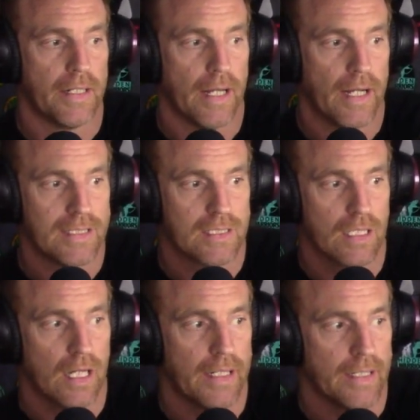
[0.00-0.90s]

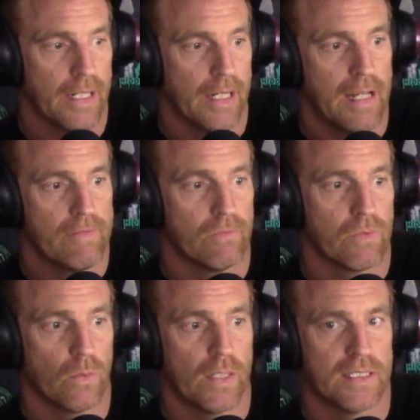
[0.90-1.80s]
even
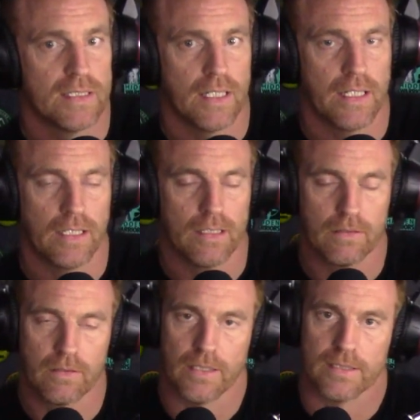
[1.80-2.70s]
with the ones, I think, oh
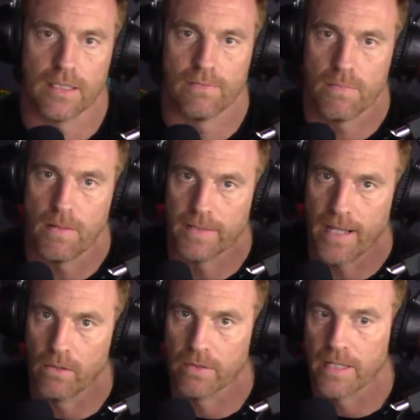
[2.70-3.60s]
Christ, I'll never be able to get
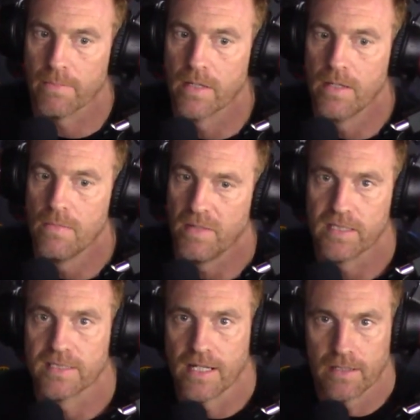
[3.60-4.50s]
hold of them
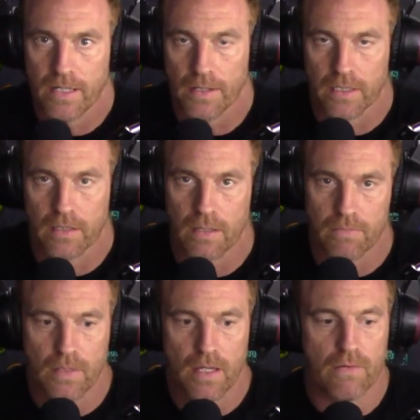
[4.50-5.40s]
because
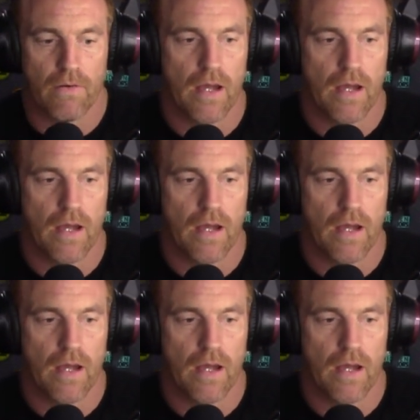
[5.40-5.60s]
they're